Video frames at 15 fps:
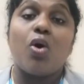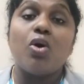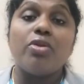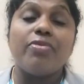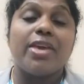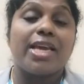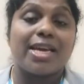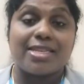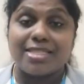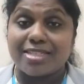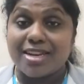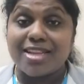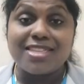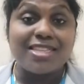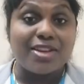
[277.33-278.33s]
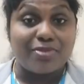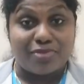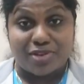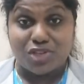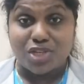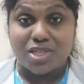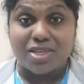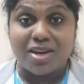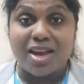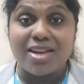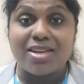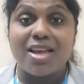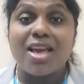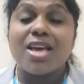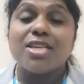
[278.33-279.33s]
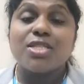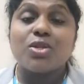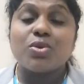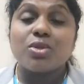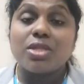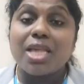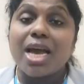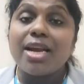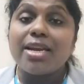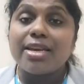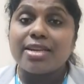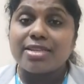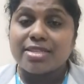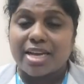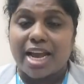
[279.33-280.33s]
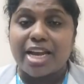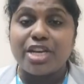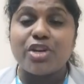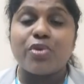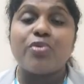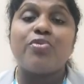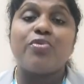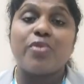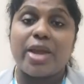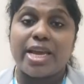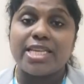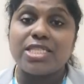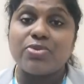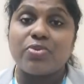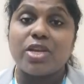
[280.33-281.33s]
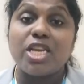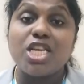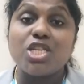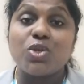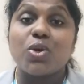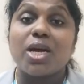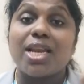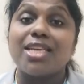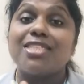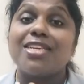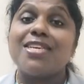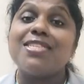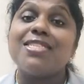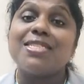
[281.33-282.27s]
all we consider as infectious, right? So that kind of waste we need to collect in a